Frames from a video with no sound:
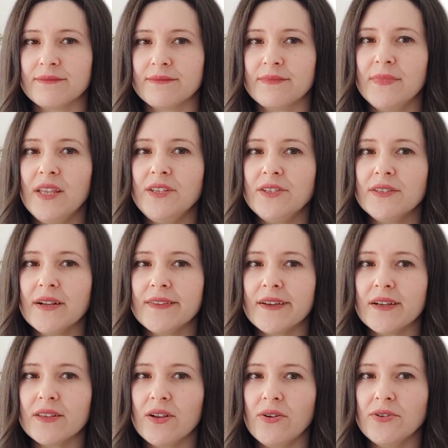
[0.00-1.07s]
Digital
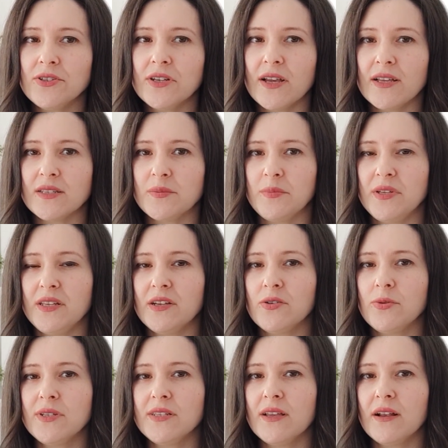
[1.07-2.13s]
technology has been
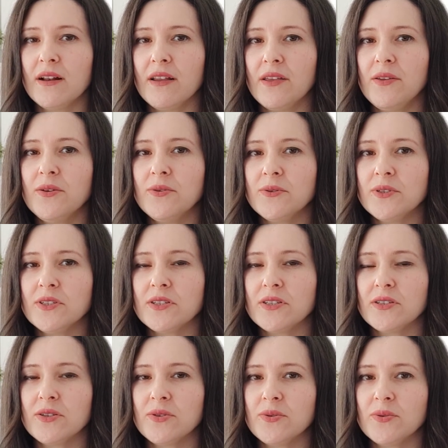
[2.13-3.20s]
increasingly used
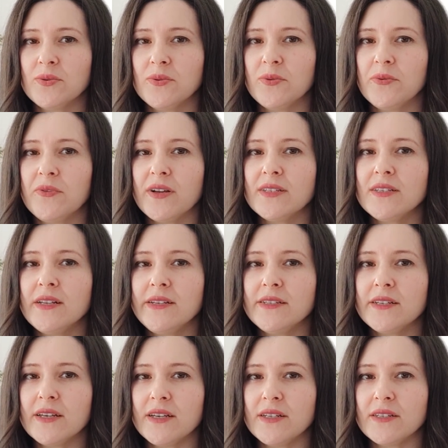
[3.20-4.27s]
to
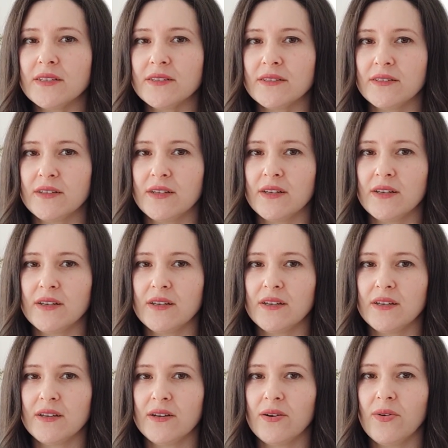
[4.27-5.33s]
facilitate
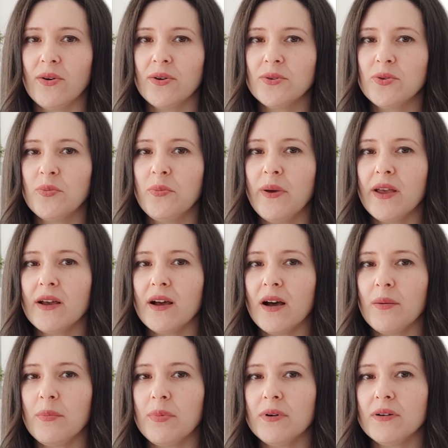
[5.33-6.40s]
or to back
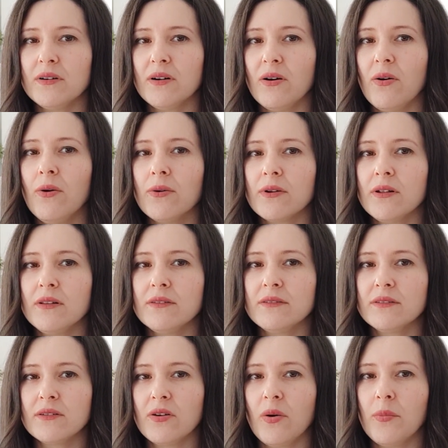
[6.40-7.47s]
up oral
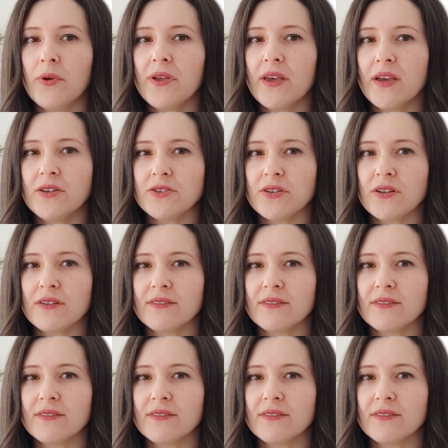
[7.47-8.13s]
communication.